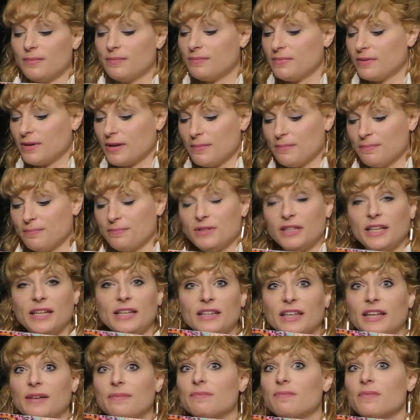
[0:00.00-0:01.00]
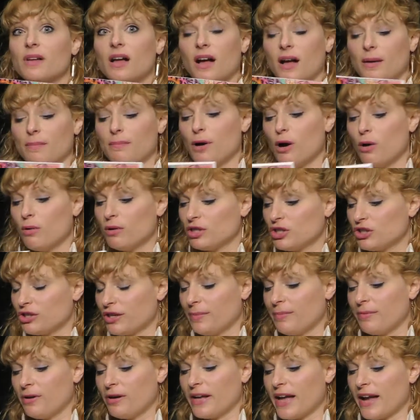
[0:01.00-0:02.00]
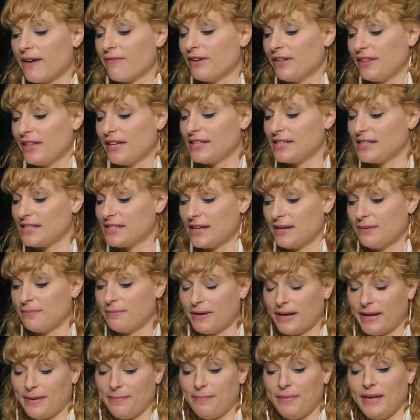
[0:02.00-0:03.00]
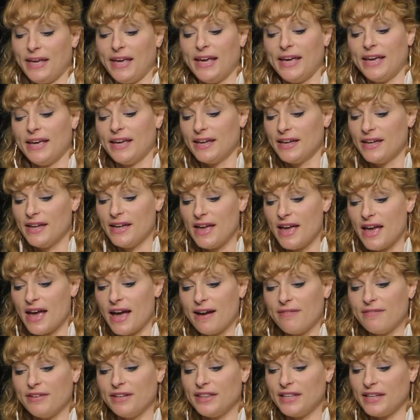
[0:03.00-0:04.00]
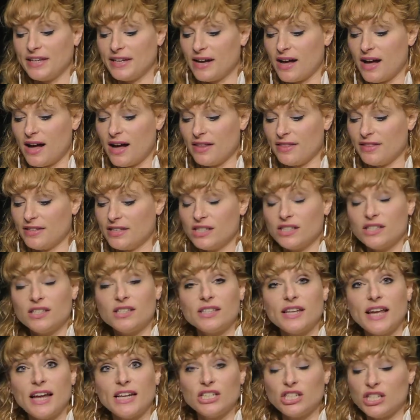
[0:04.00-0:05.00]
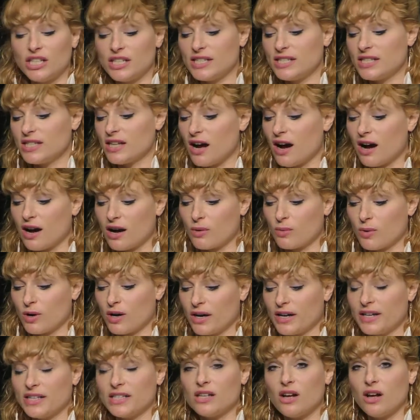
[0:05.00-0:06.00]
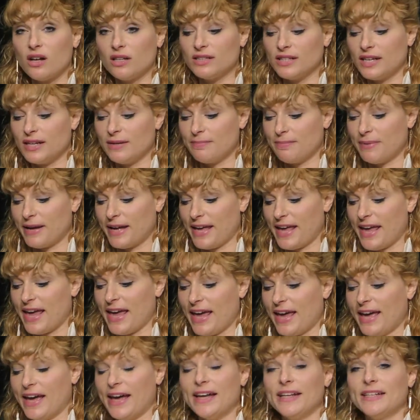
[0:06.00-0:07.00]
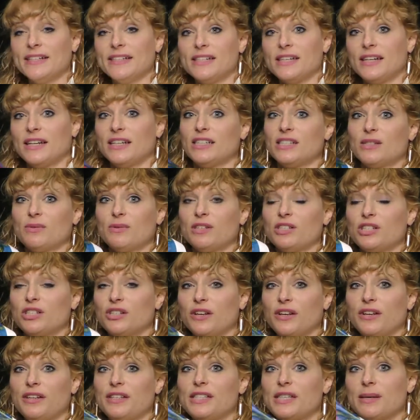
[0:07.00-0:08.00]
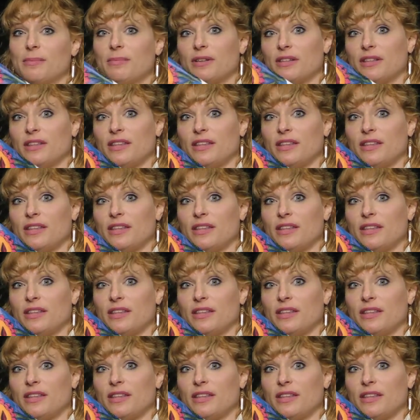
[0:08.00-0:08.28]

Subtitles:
completely poetry book. Everything's done by me. Everything, the sketches, the artwork is all done by hand. And I just want to show you some of